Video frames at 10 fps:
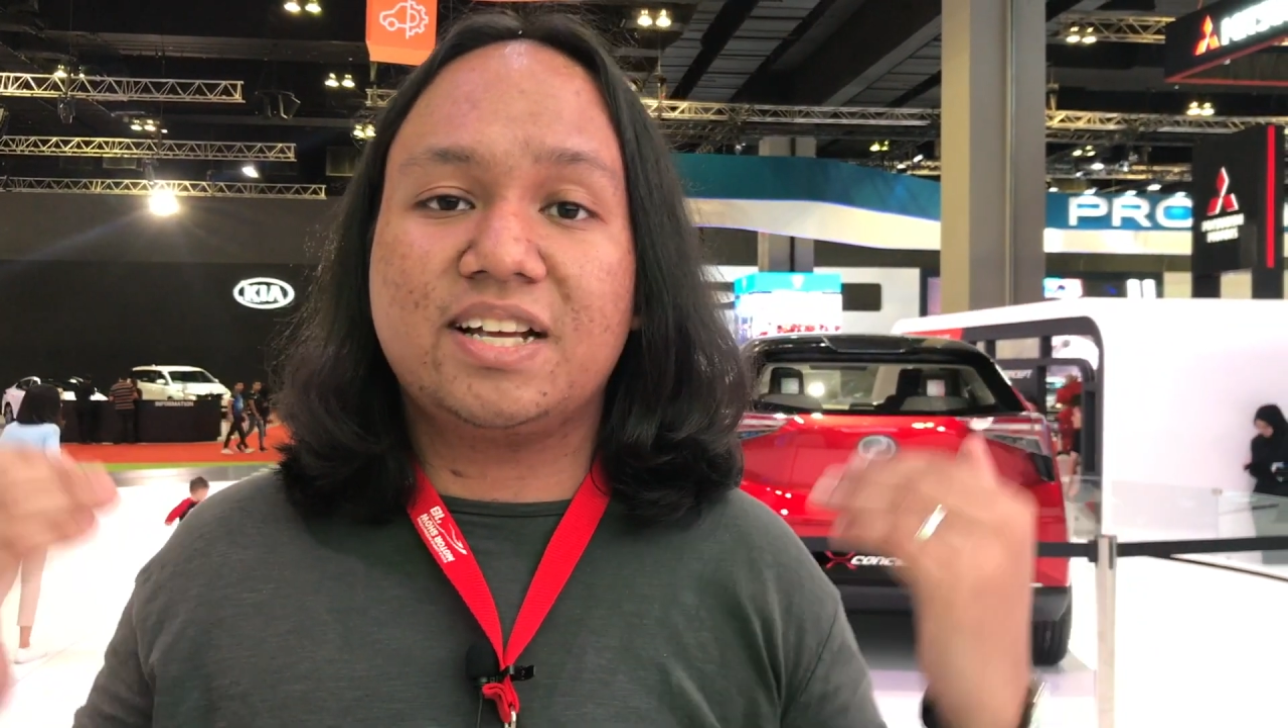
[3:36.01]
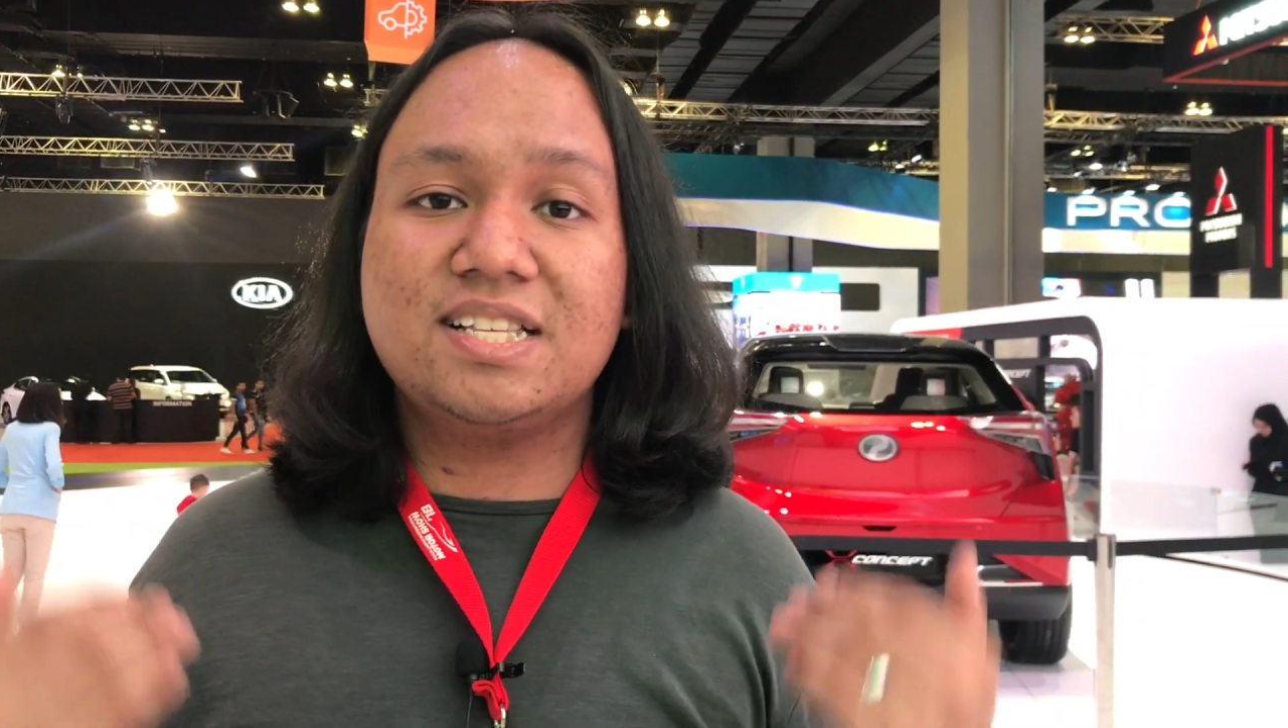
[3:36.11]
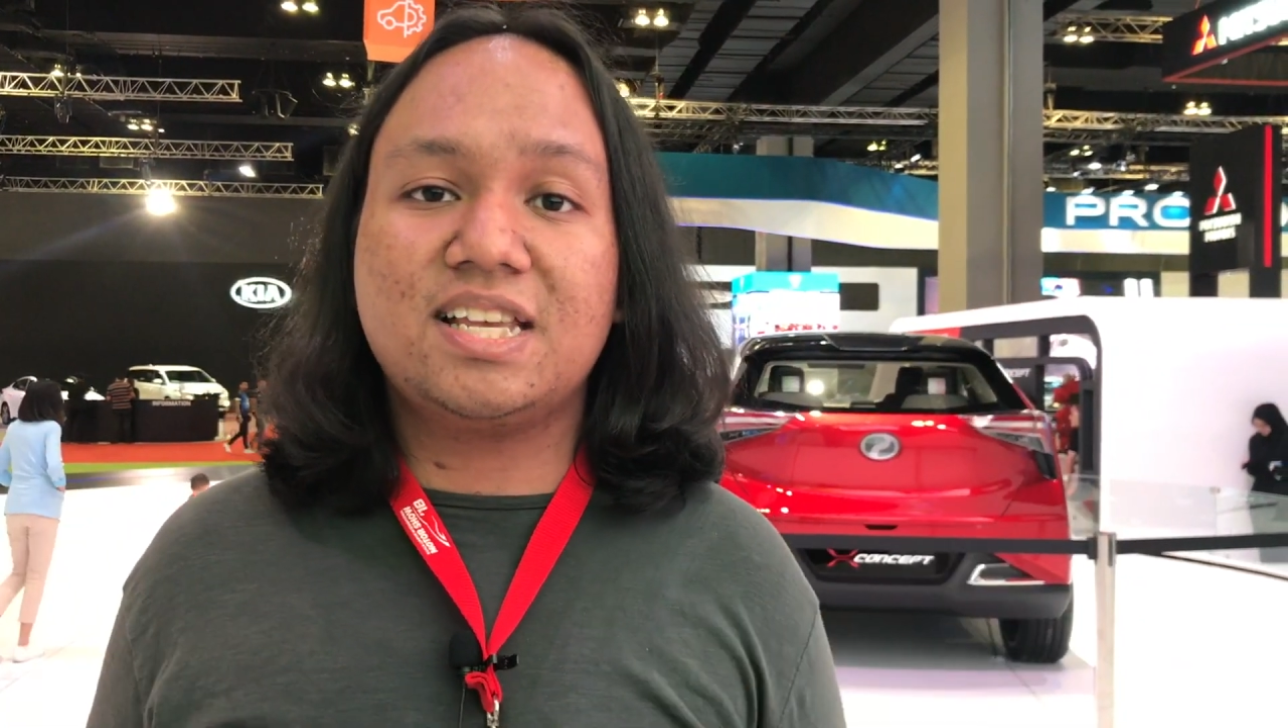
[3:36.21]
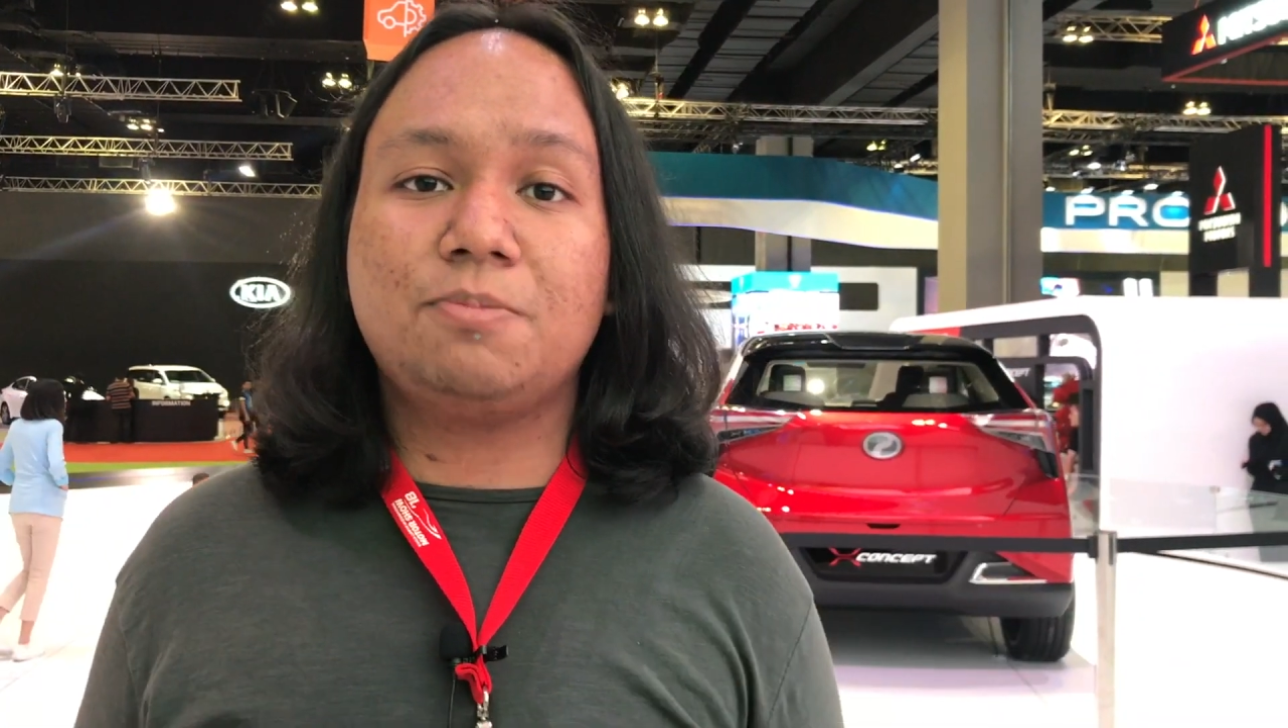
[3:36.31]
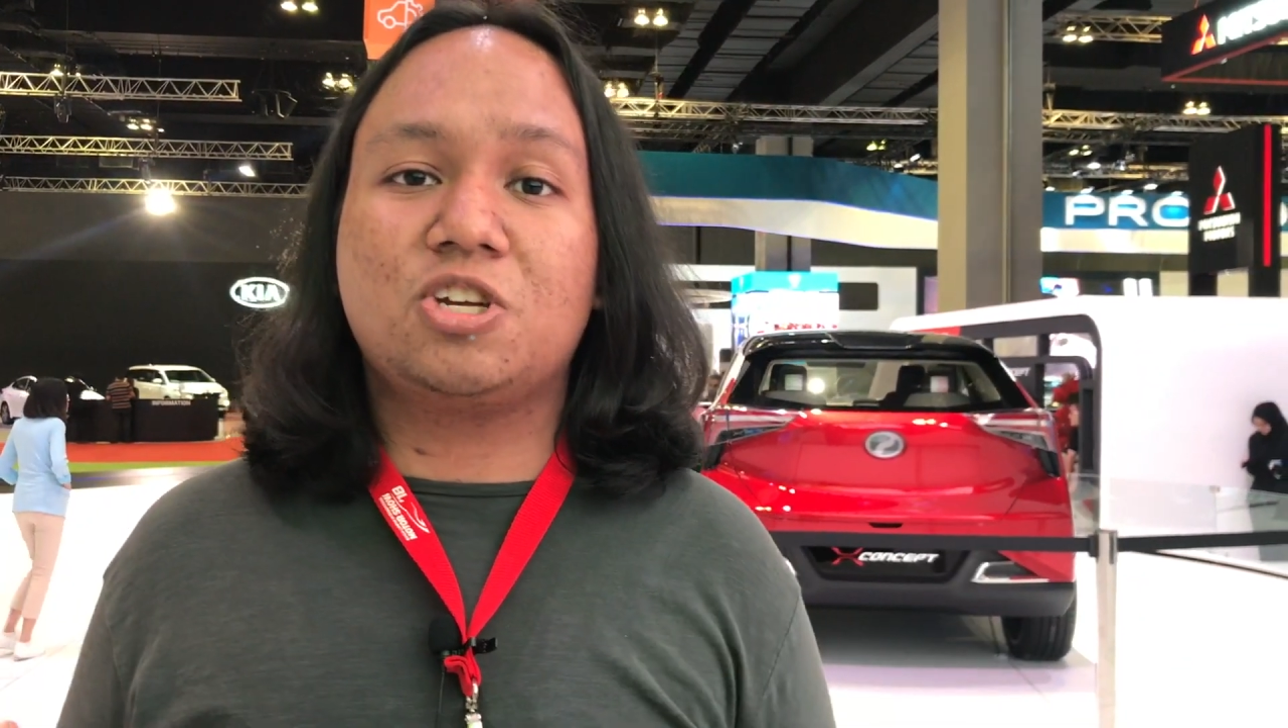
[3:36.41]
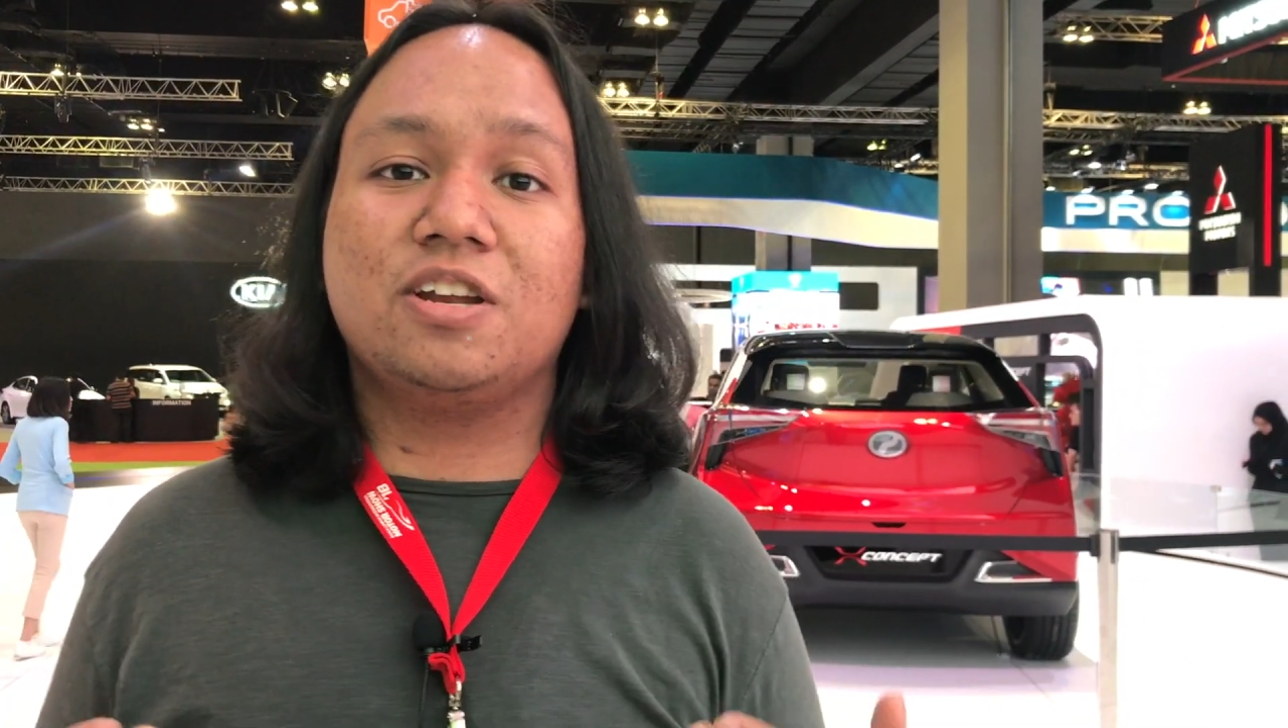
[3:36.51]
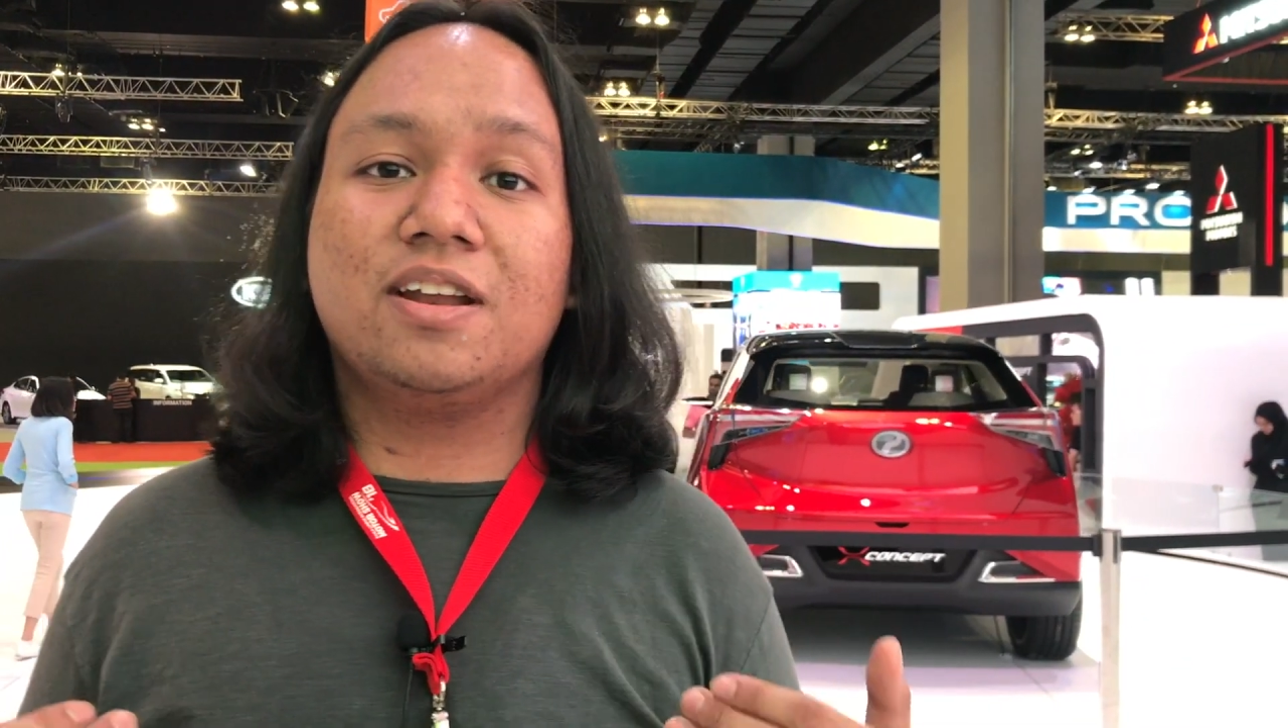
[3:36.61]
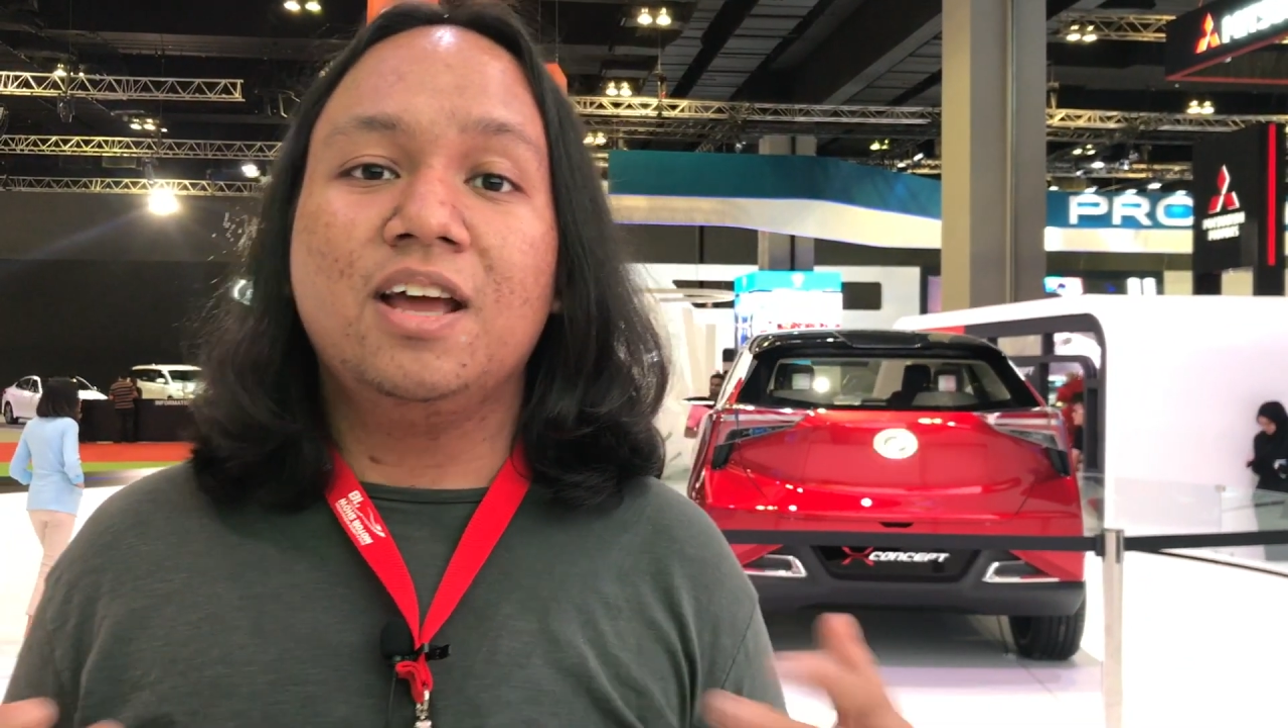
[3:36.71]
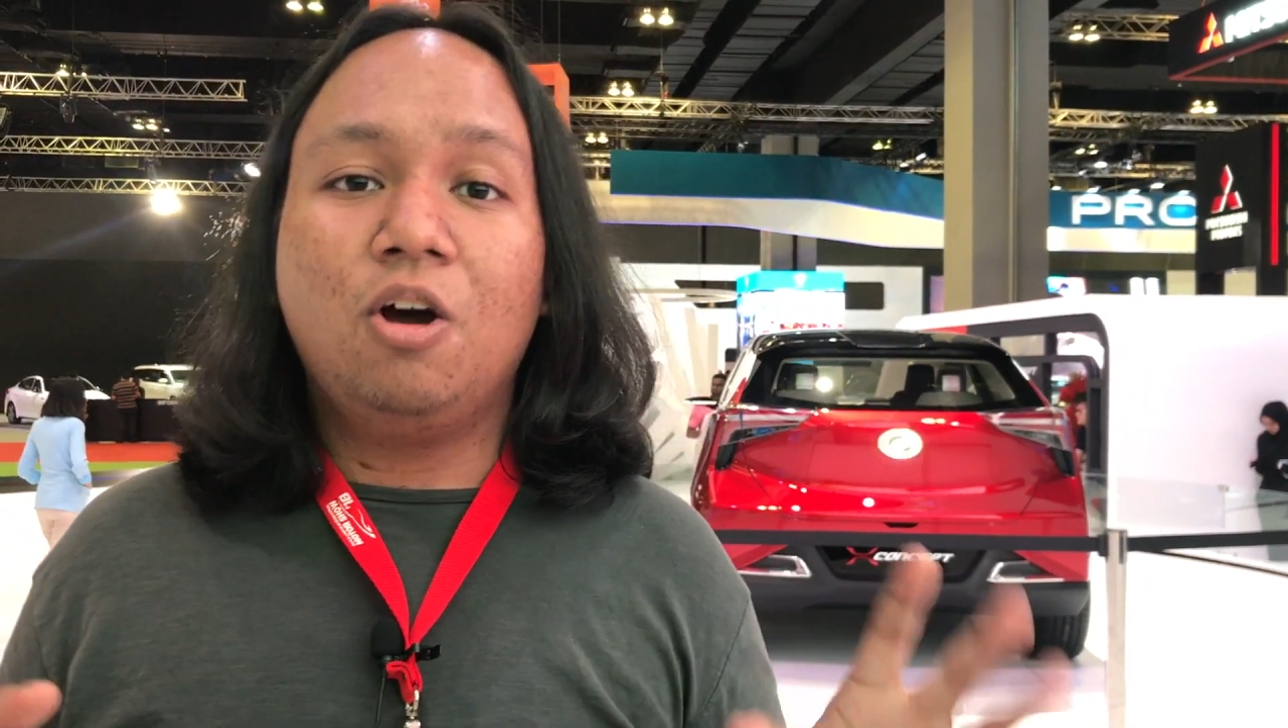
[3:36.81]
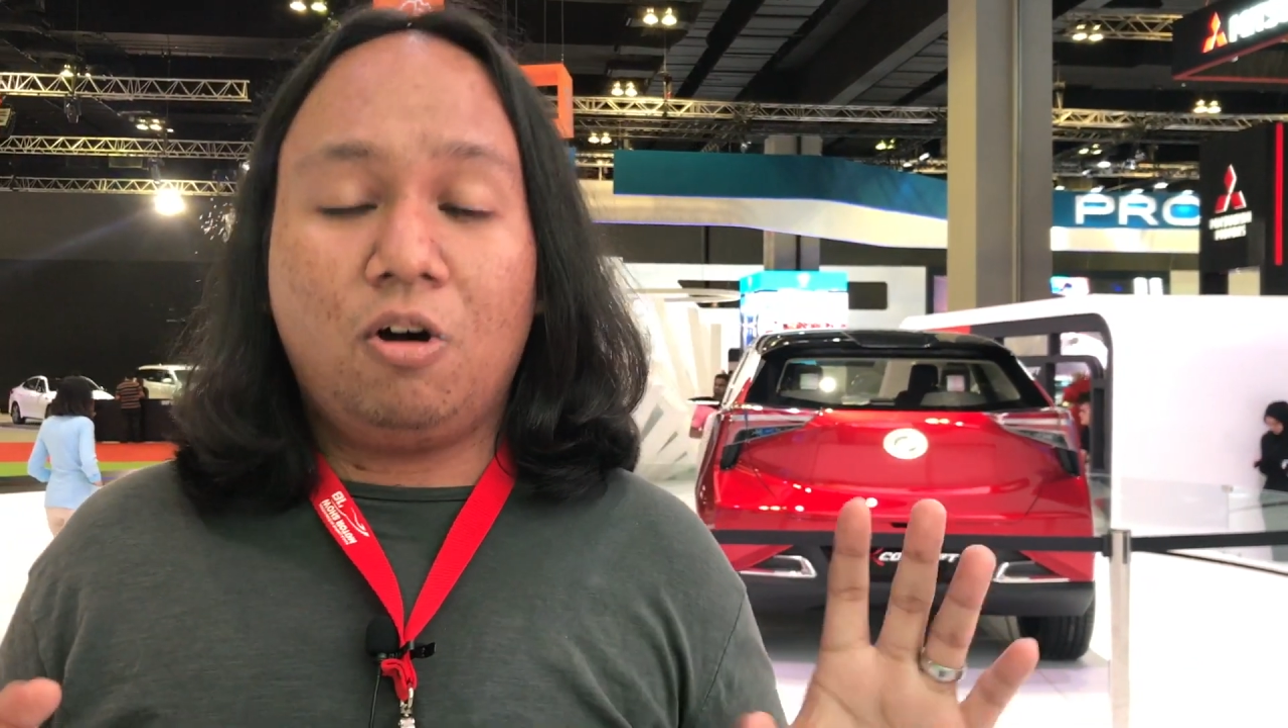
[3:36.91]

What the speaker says: conception,